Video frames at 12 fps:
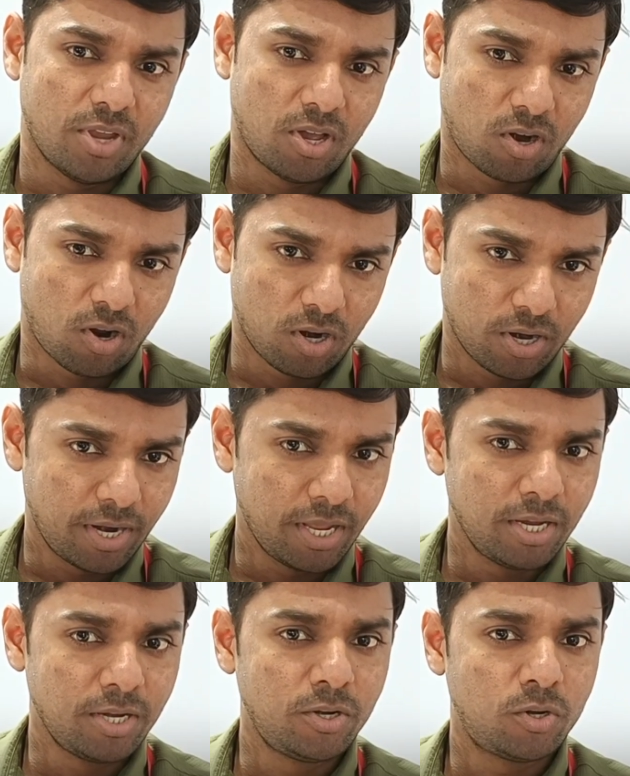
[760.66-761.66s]
we are
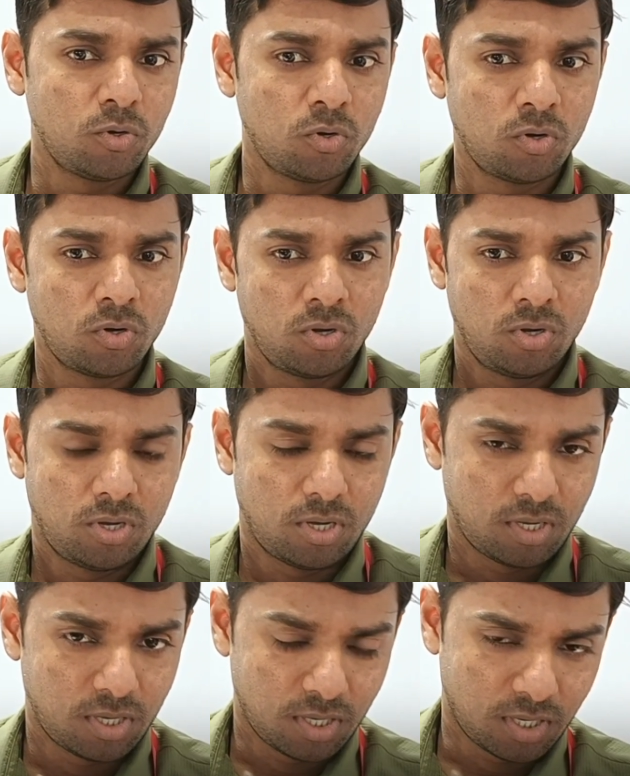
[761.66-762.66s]
already into
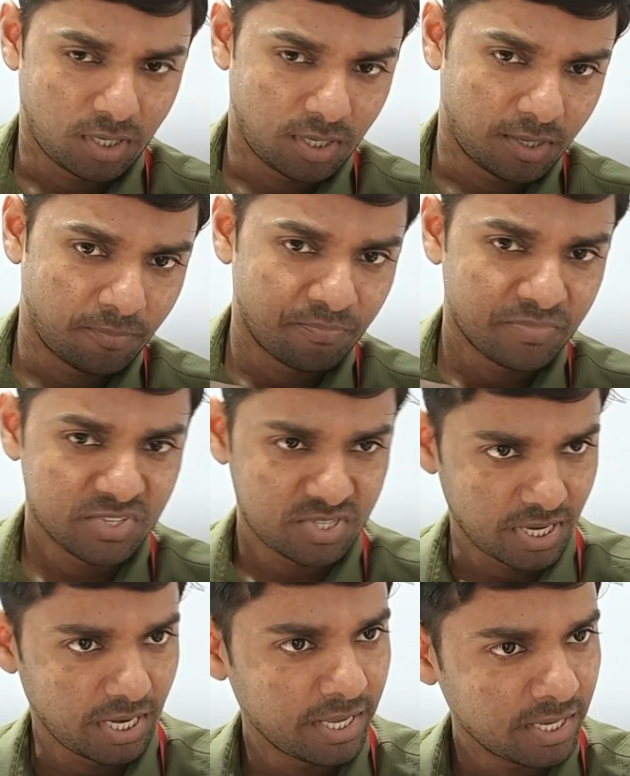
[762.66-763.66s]

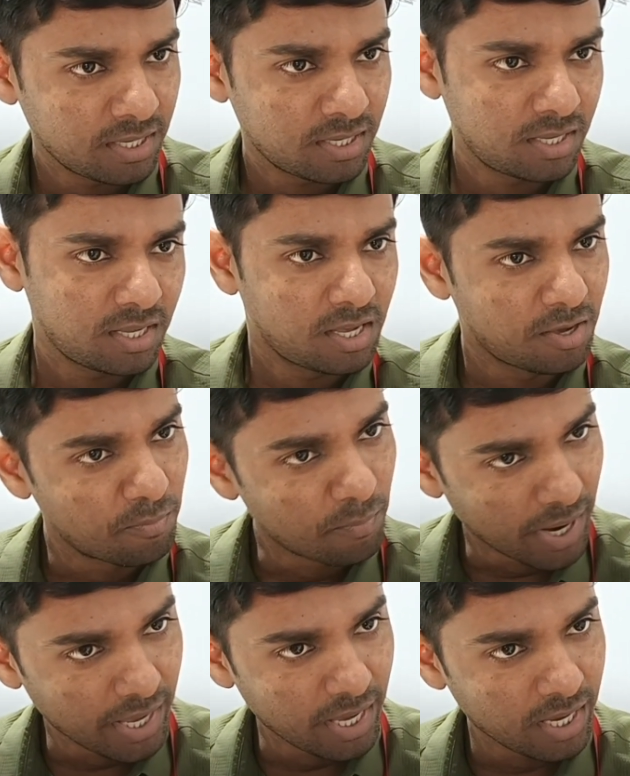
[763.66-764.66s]
selling,
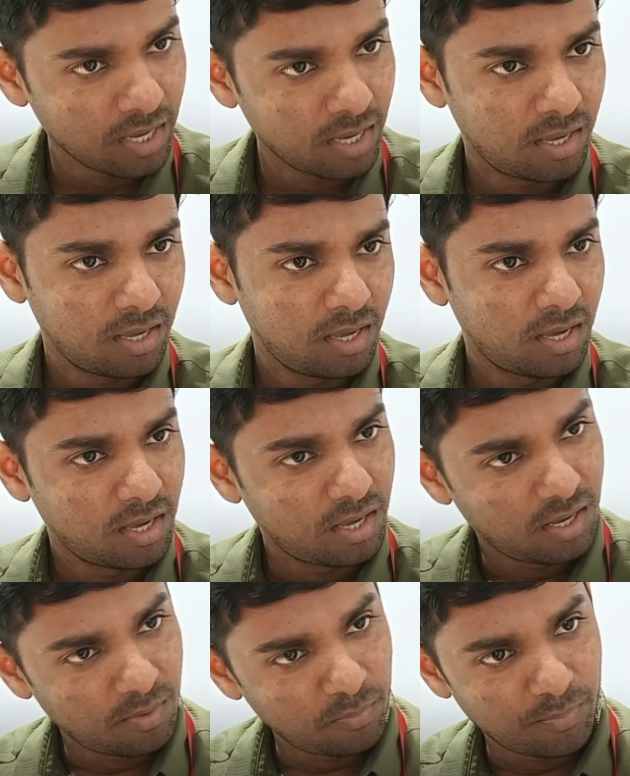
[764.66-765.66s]
buying,
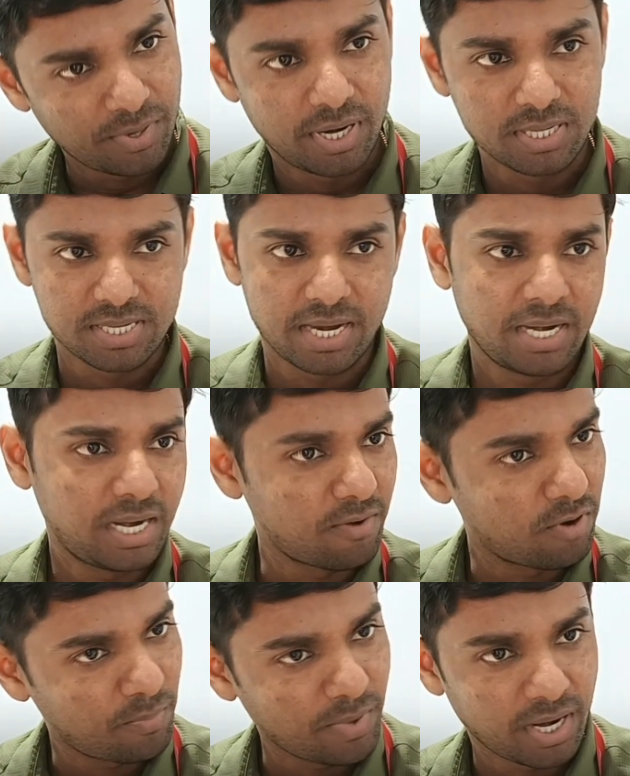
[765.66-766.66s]
design,
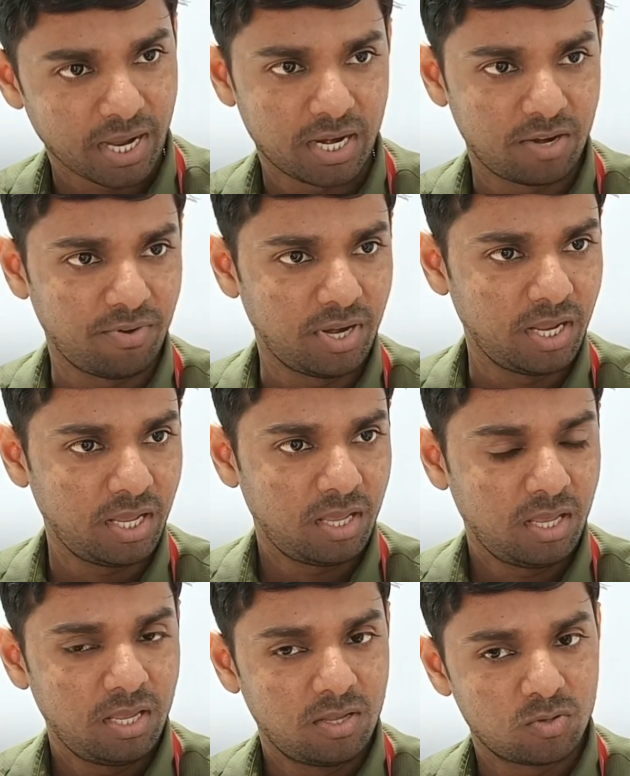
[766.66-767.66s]
development
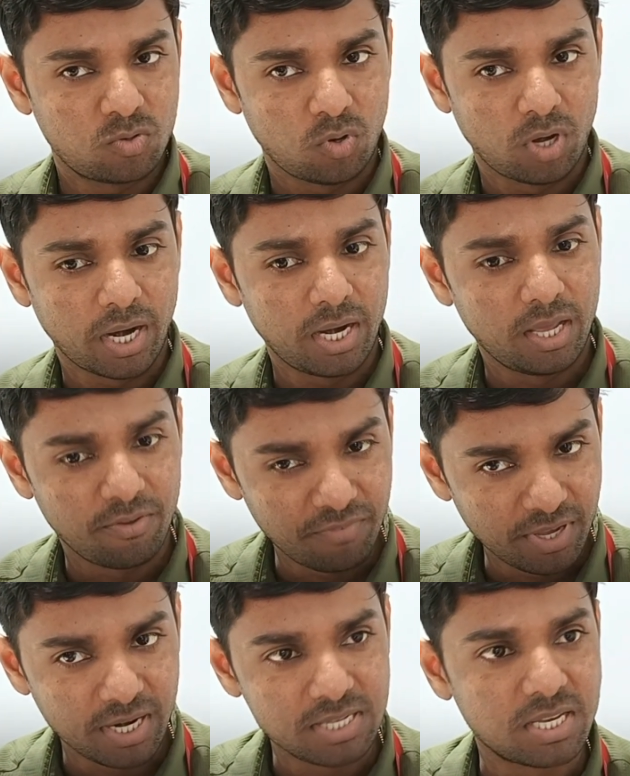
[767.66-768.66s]
activity. And
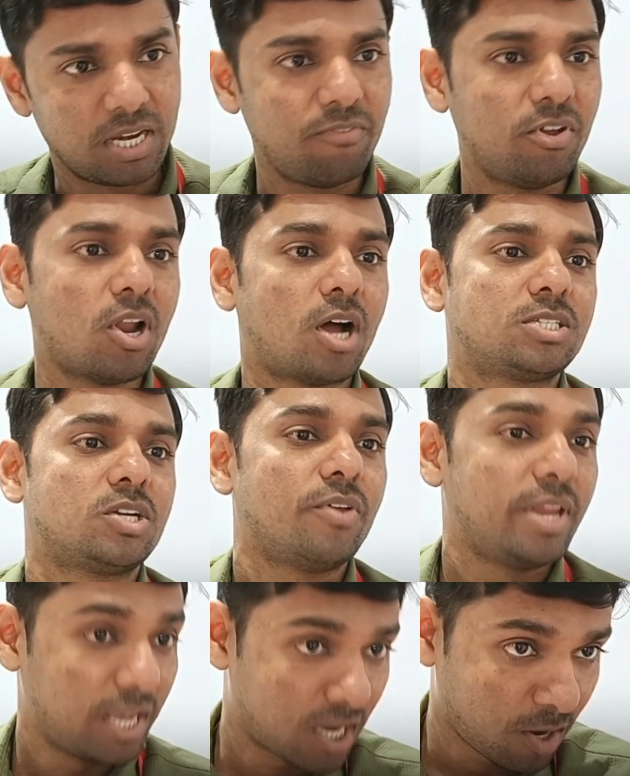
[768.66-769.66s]
recently we launched our
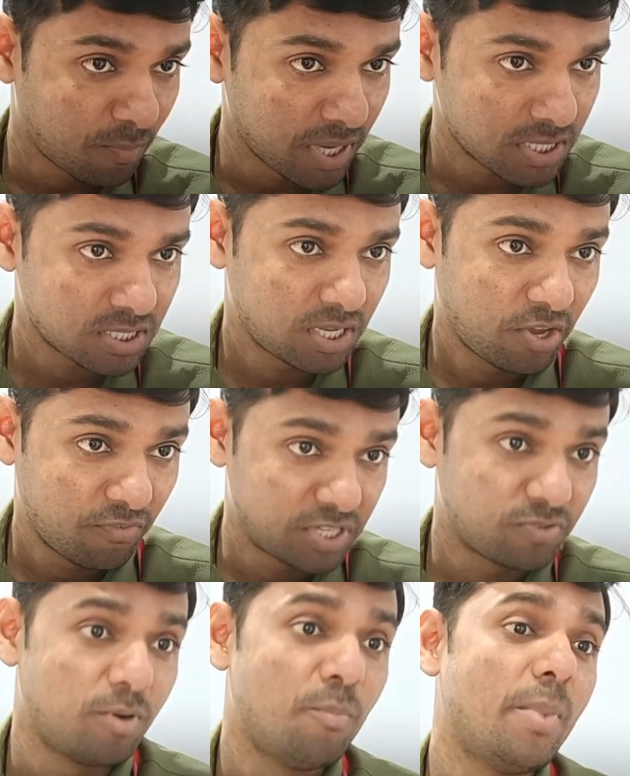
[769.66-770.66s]
e-commerce,
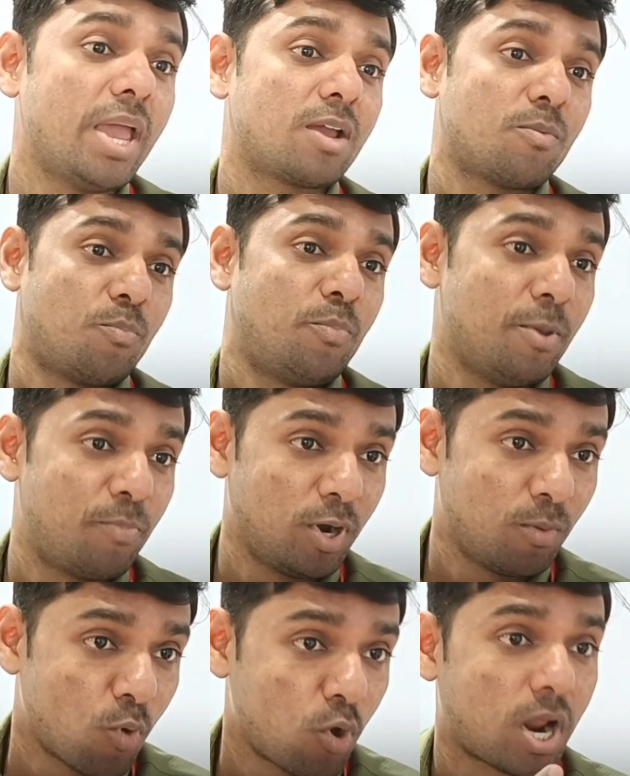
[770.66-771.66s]
which will make
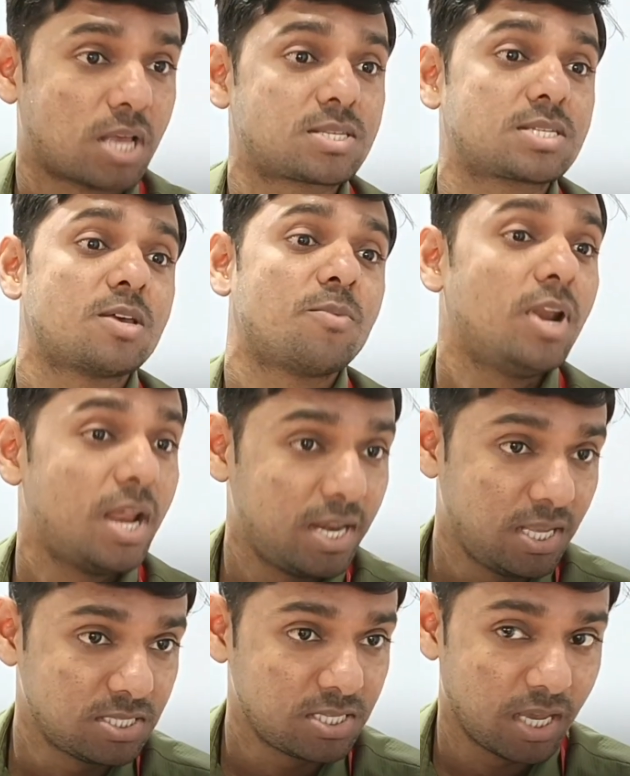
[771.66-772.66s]
people more accessible and
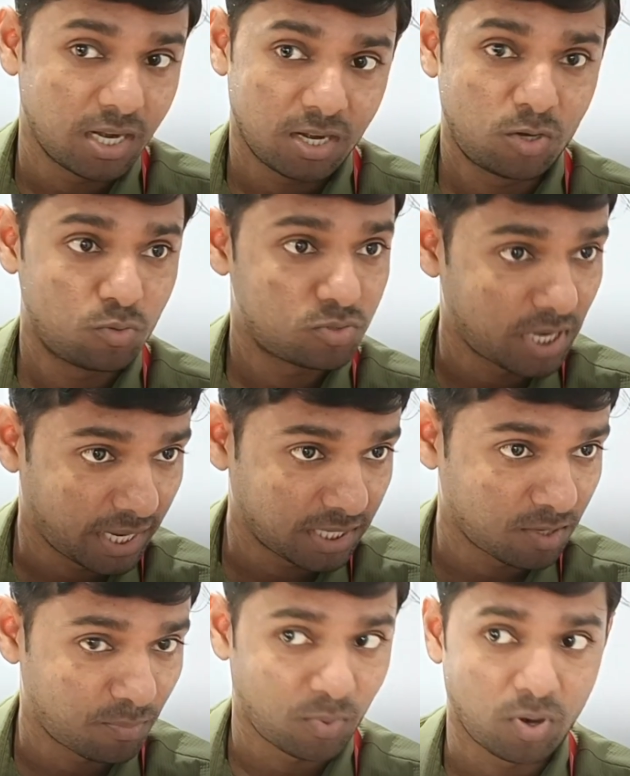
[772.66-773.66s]
easier to select
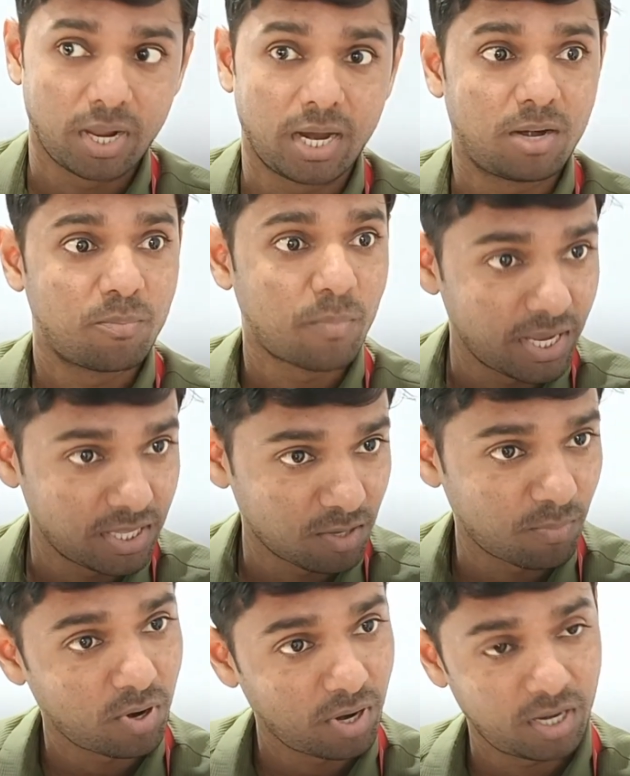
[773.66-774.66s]
the product, buy the
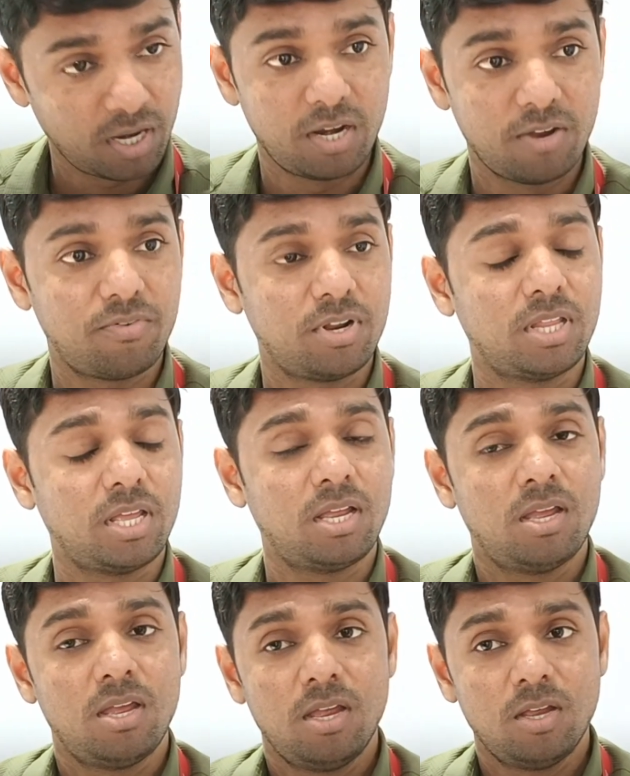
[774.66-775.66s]
product and everything.
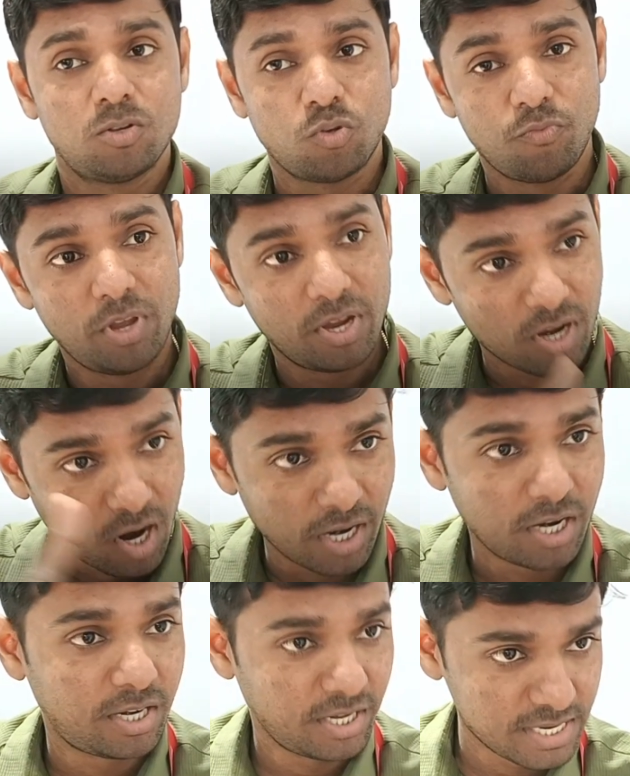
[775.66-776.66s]
So
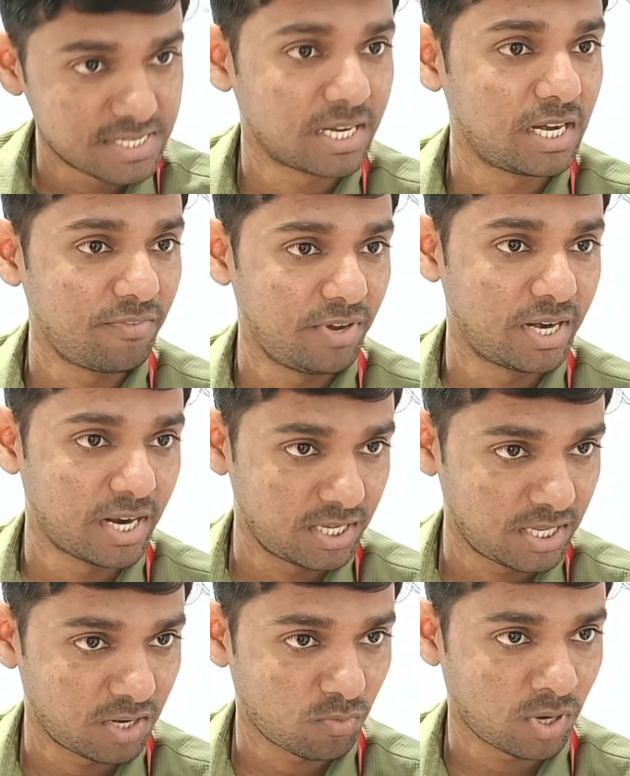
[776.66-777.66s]
recently we done
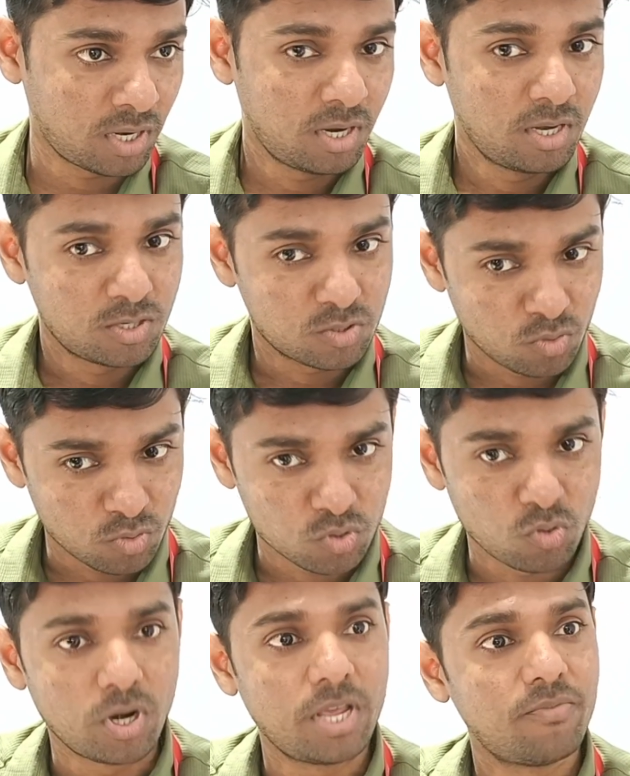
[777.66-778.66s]
that one. So
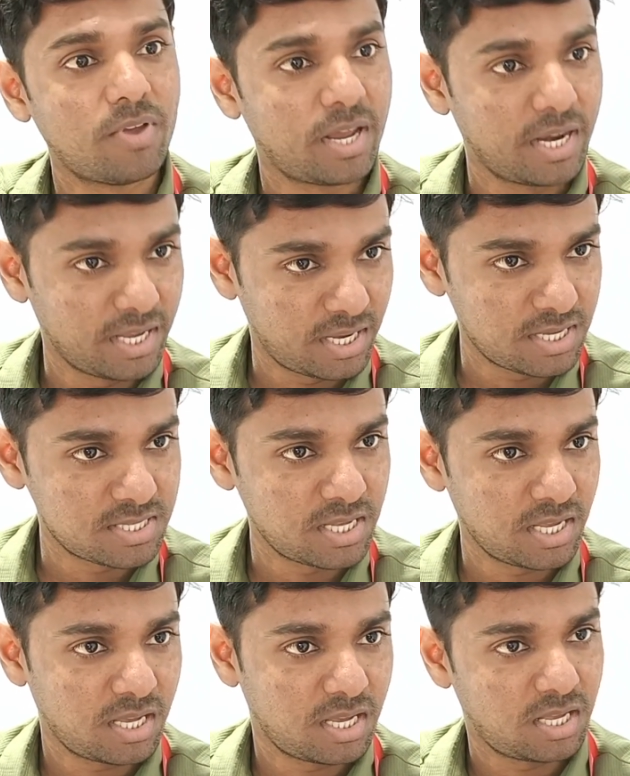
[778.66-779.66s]
slowly we are
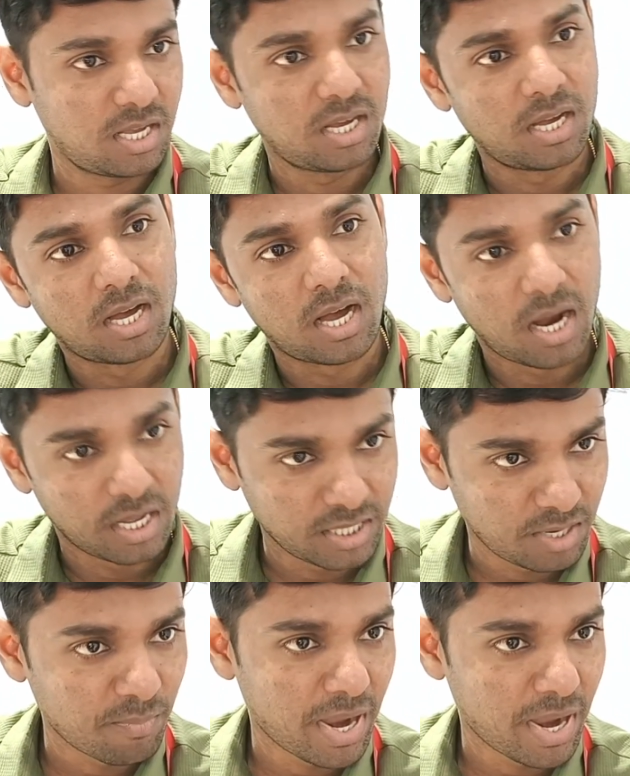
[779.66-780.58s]
increasing other